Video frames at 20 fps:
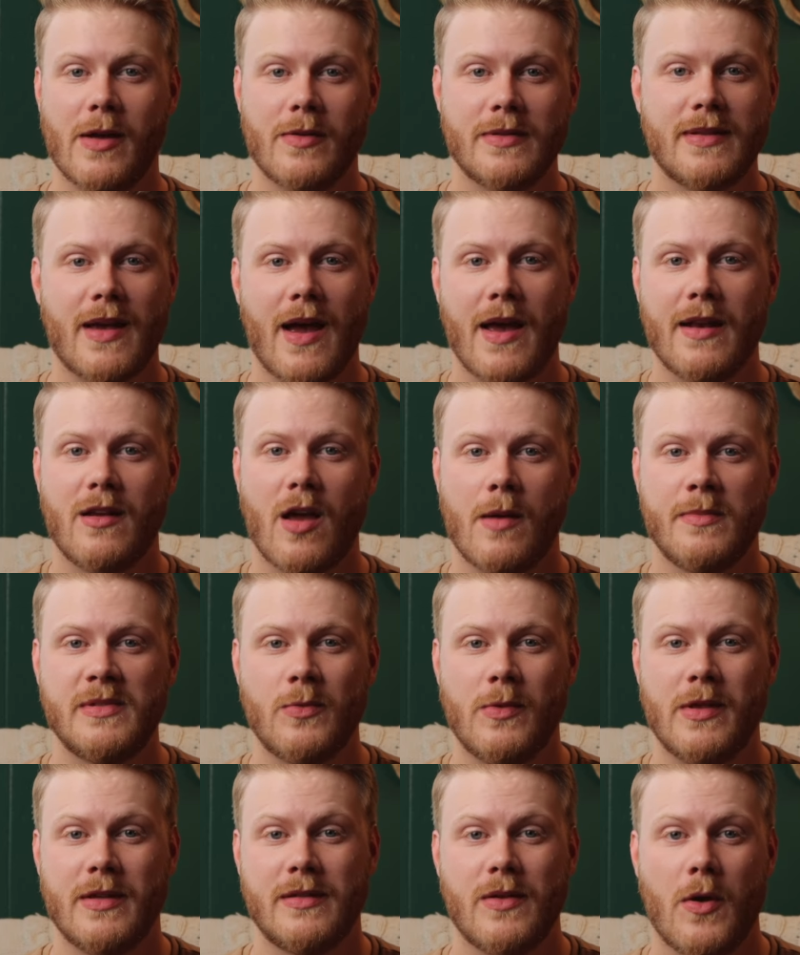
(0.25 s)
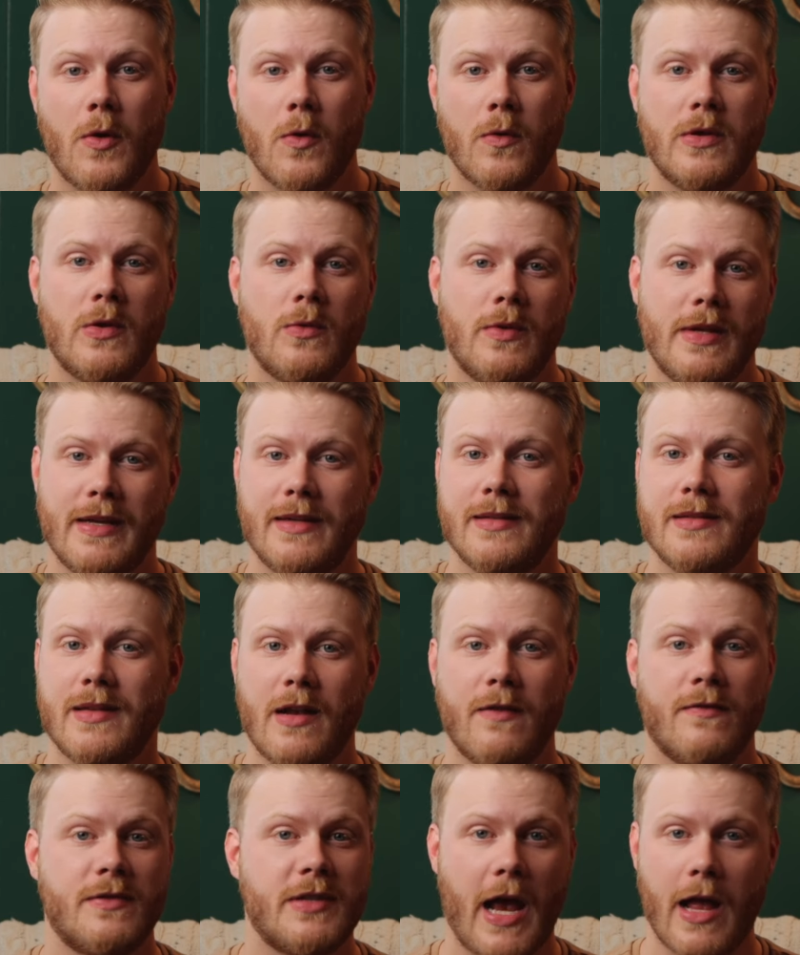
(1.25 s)
outside comes with its own unique
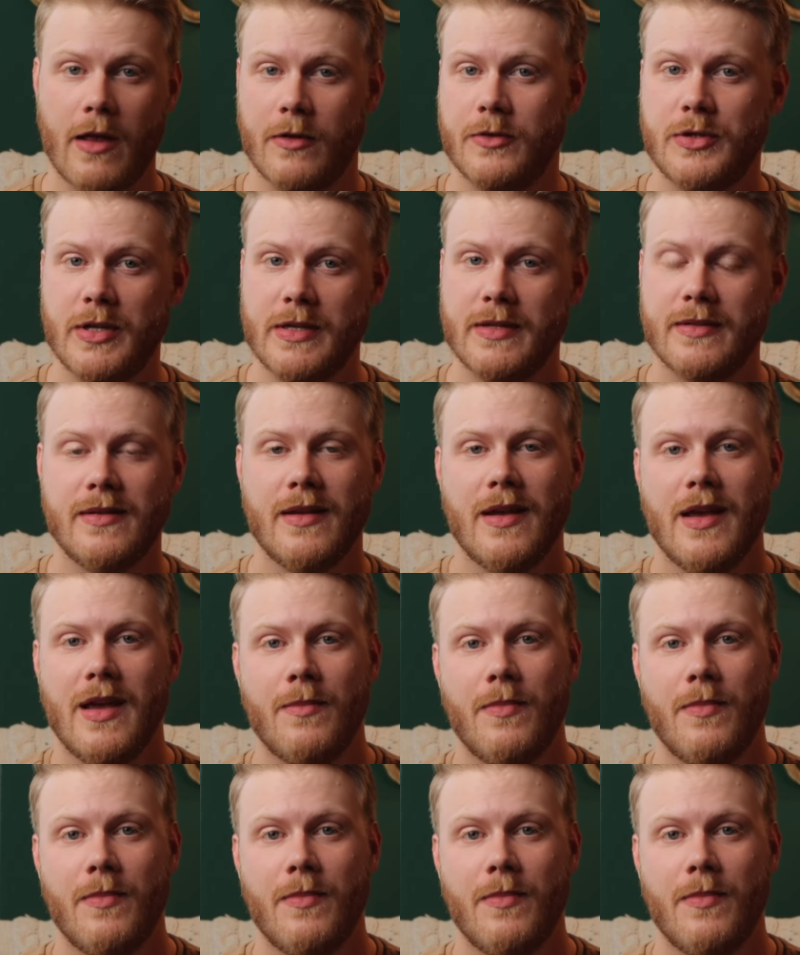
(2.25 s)
set of challenges,